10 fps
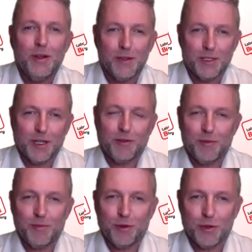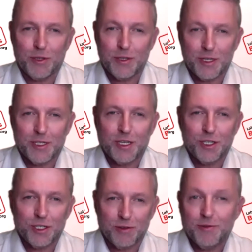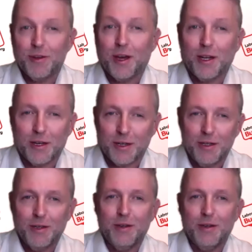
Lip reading: the self-employed to the attention, finally,